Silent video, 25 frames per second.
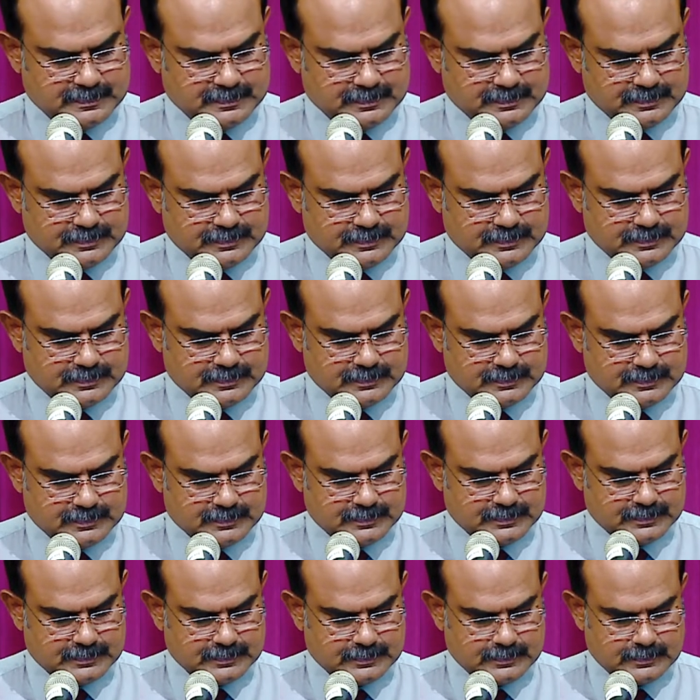
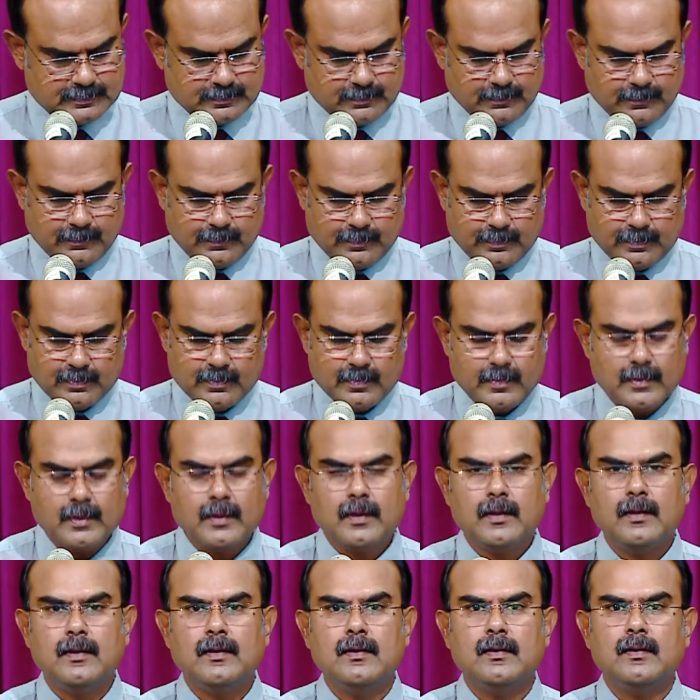
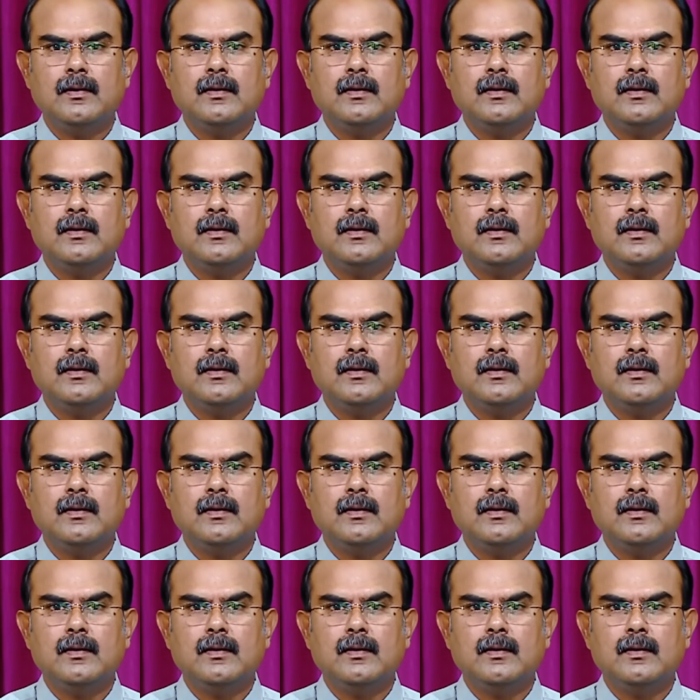(no one is talking)